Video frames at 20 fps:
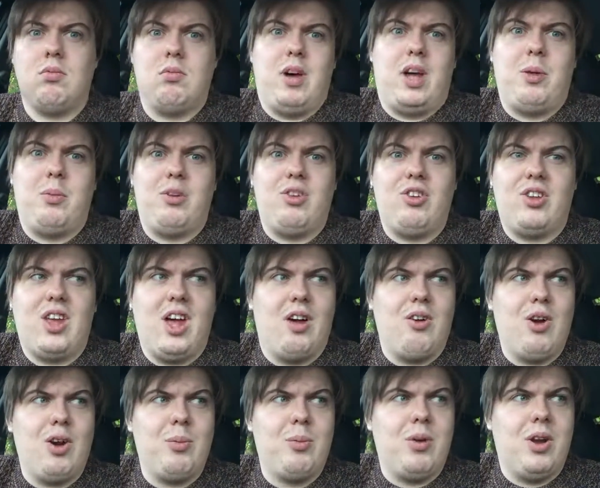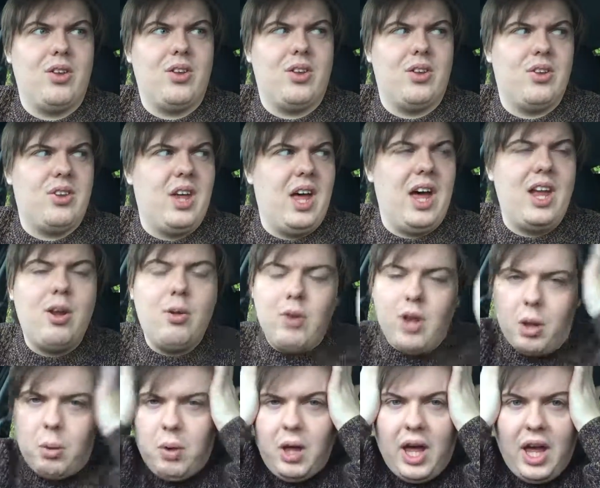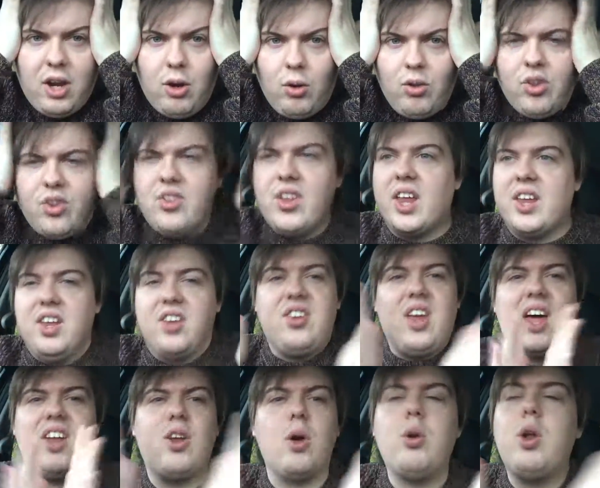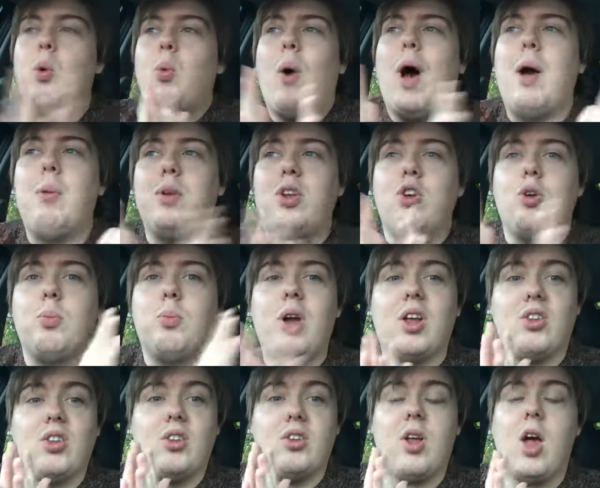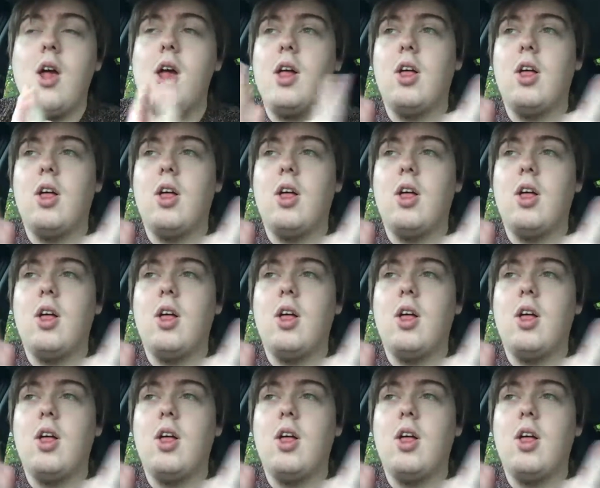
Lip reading: Why don't we just get our own presents? I don't know. I don't understand this. I don't know why we do presents.